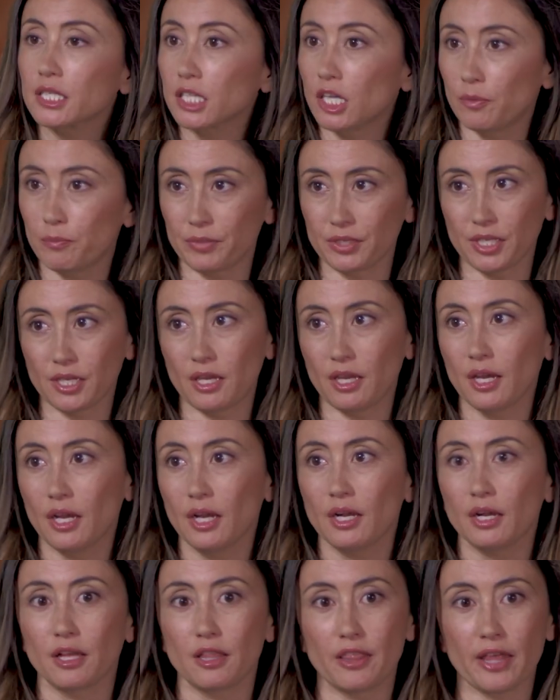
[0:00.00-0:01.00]
a company
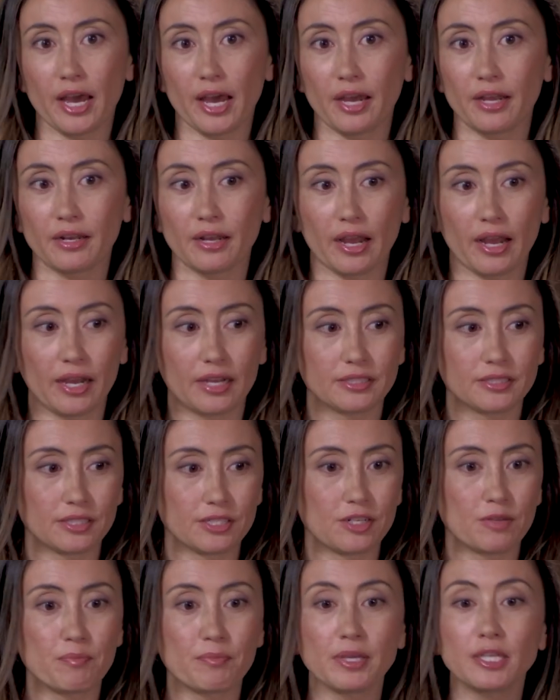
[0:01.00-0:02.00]
that has
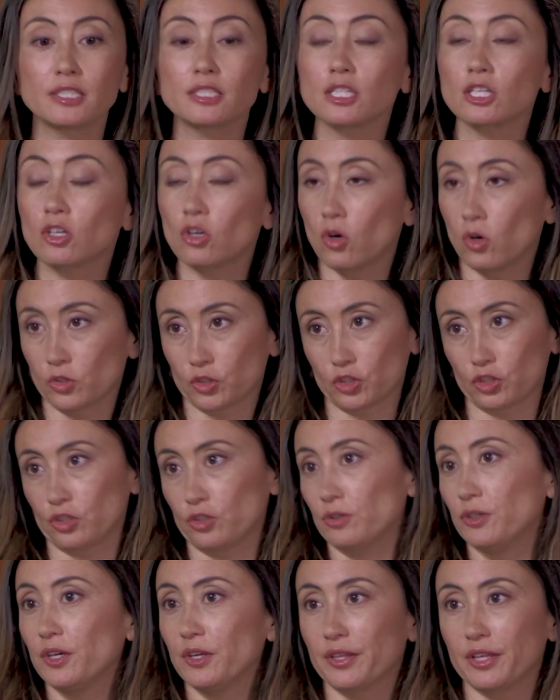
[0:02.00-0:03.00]
an amazing
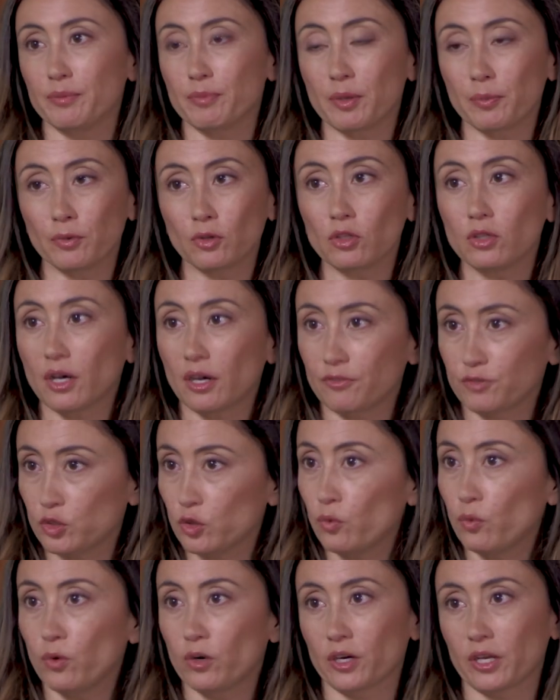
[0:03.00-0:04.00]
culture that people love
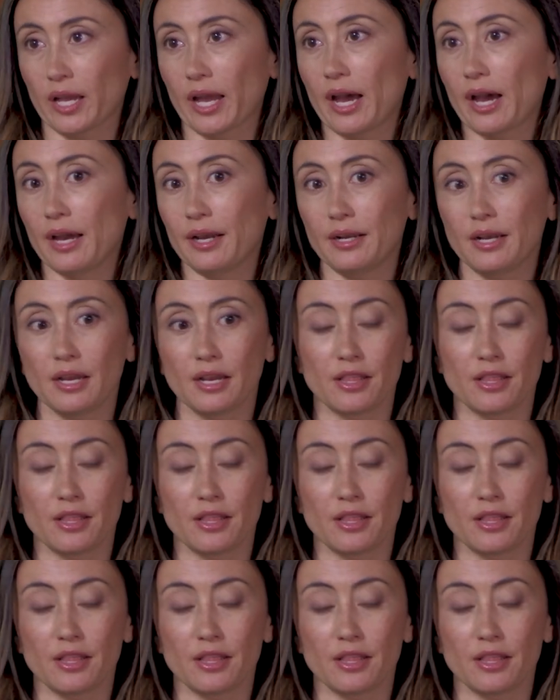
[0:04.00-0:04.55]
to work at,